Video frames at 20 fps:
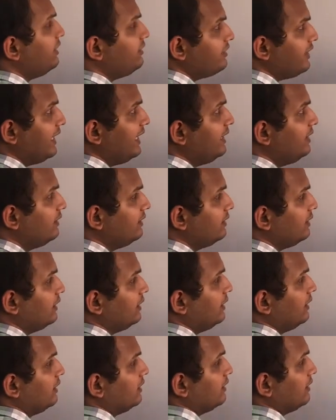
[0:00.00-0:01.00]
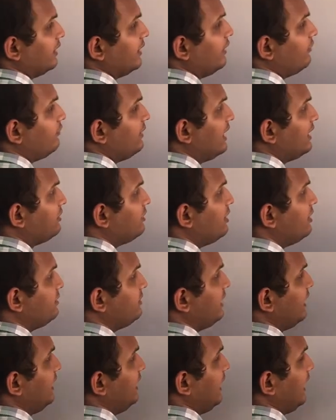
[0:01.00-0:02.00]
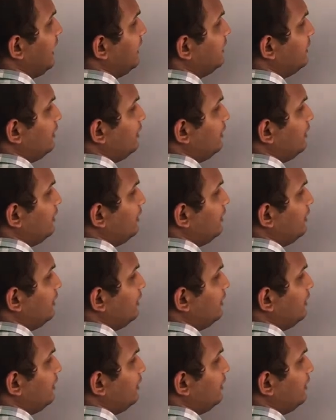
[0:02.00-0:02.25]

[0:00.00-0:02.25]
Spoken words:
ray The reflected ray and the